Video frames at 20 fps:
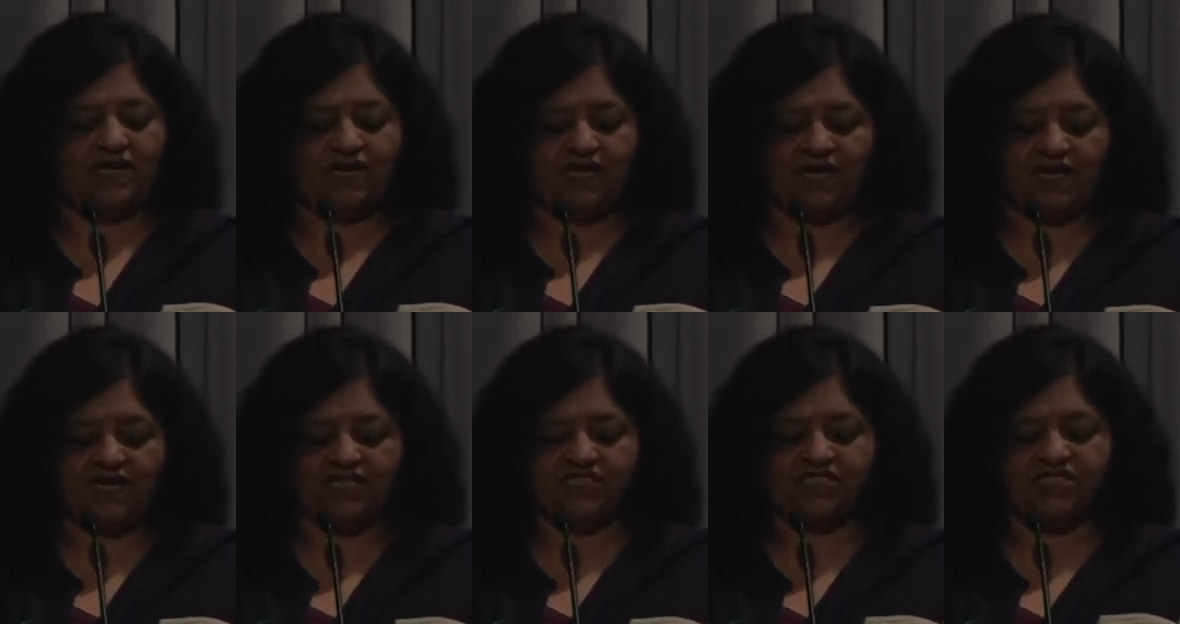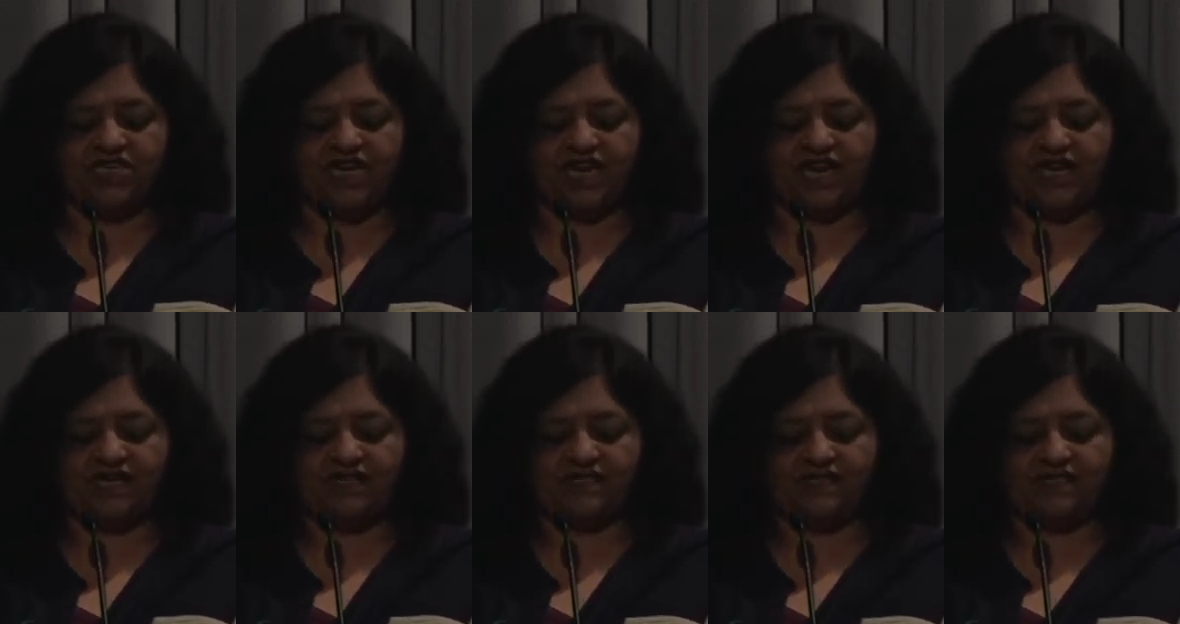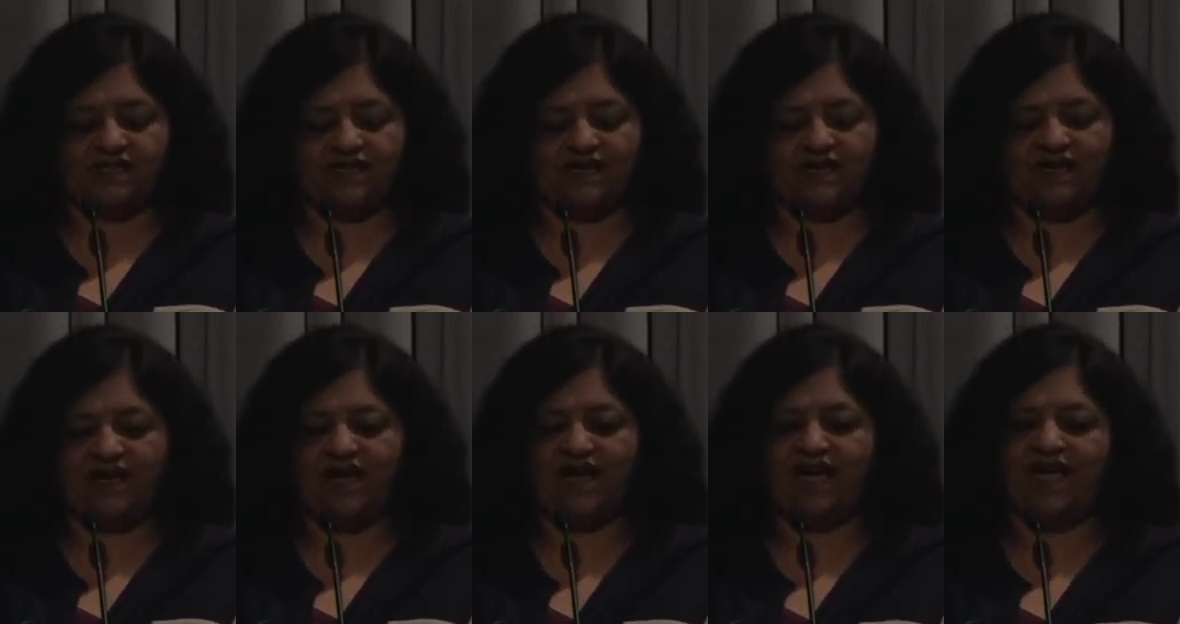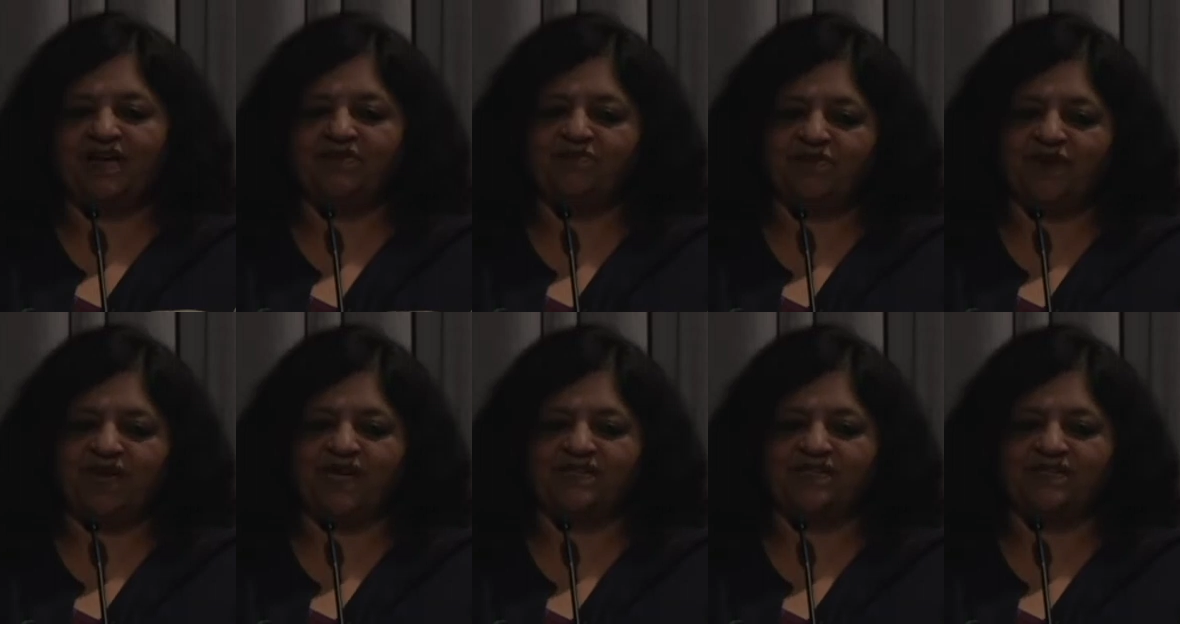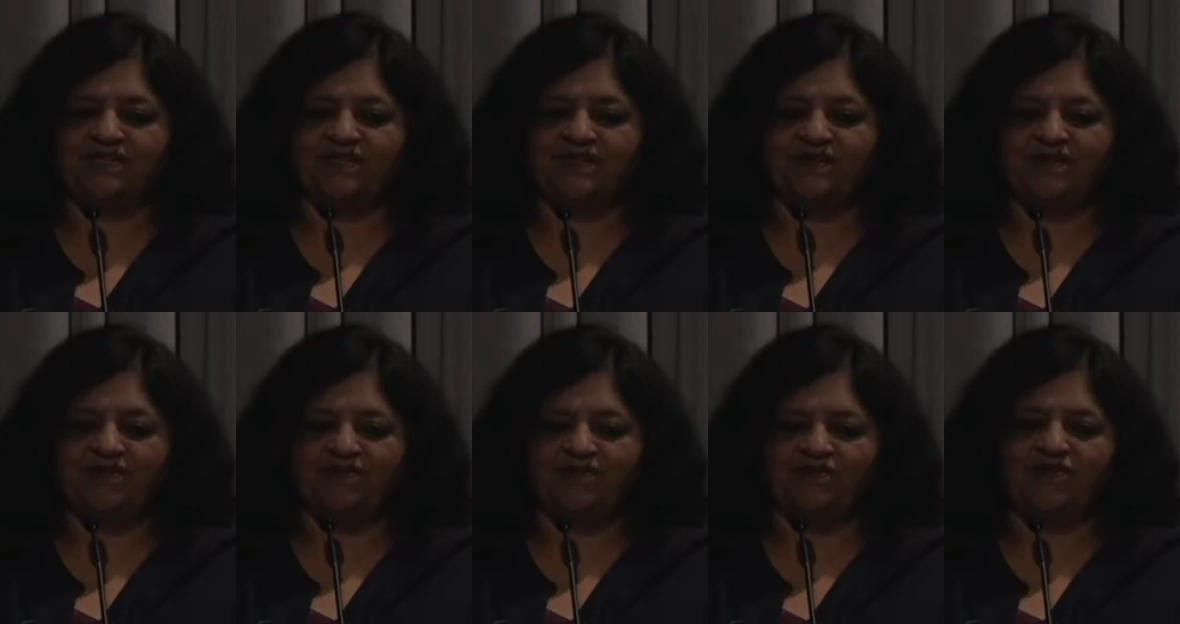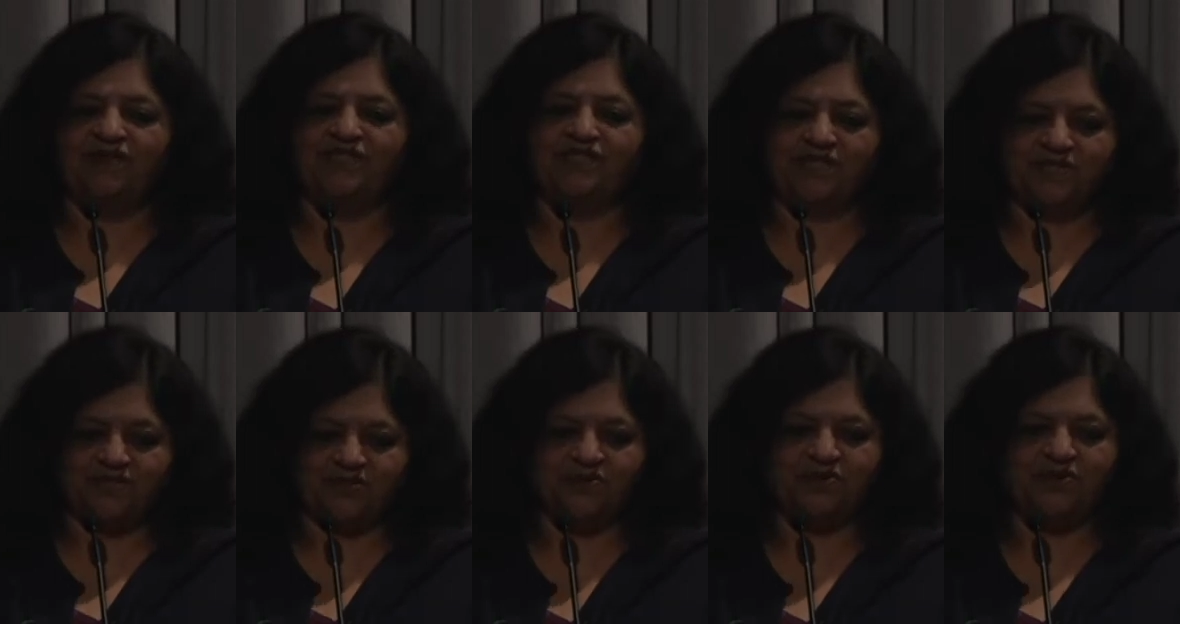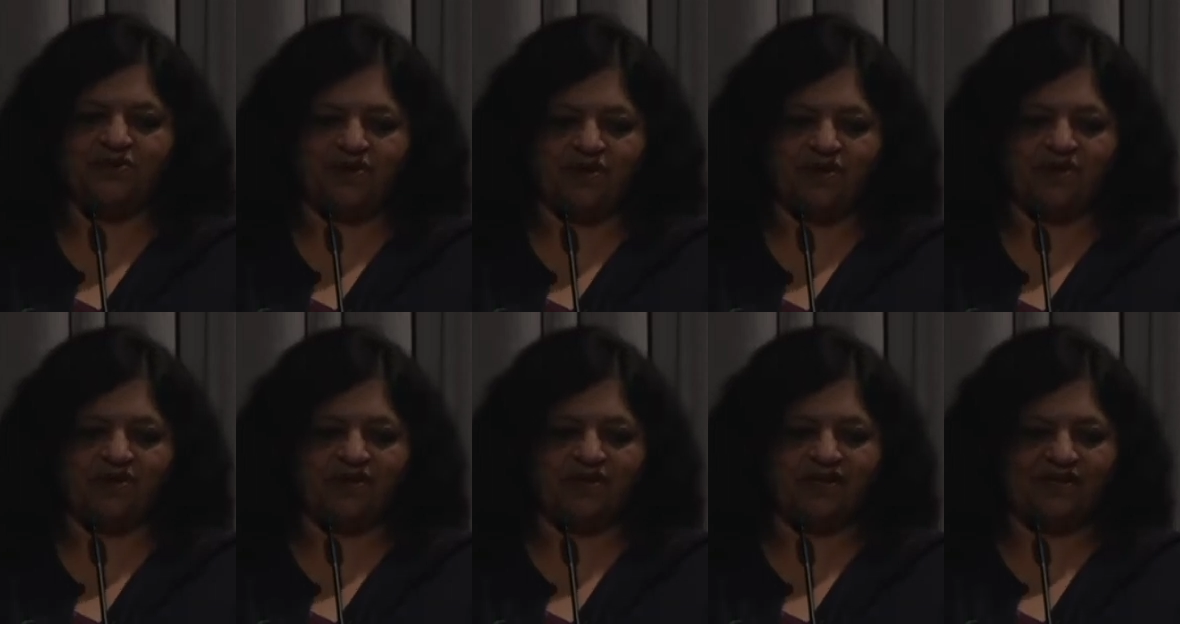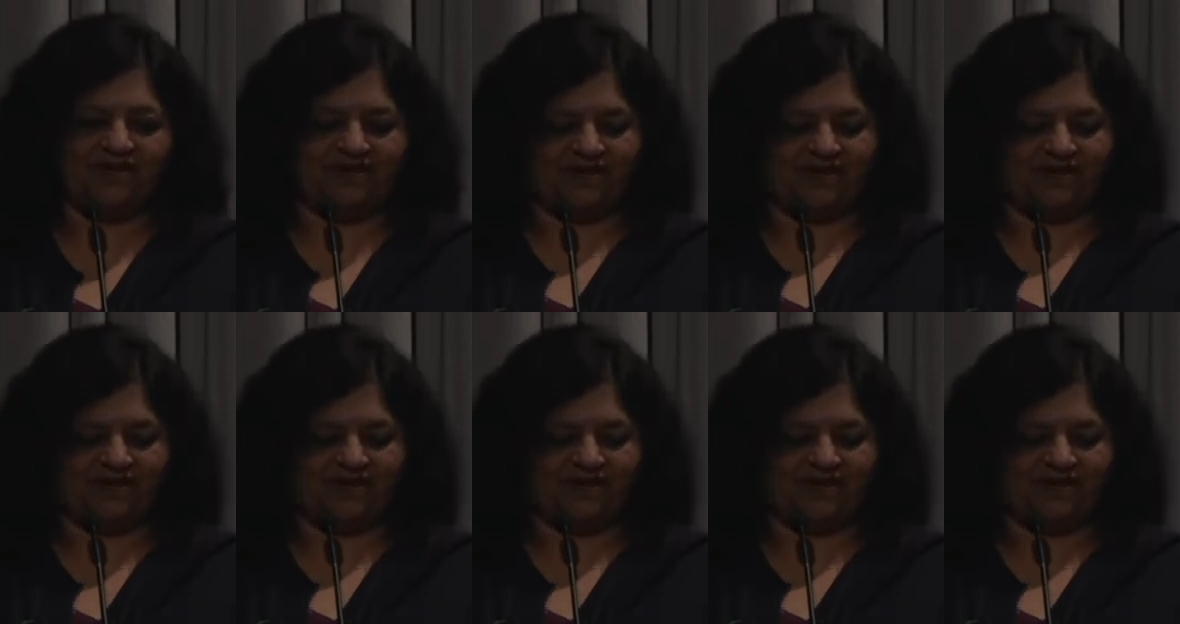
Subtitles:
each night I wait for the new dawn.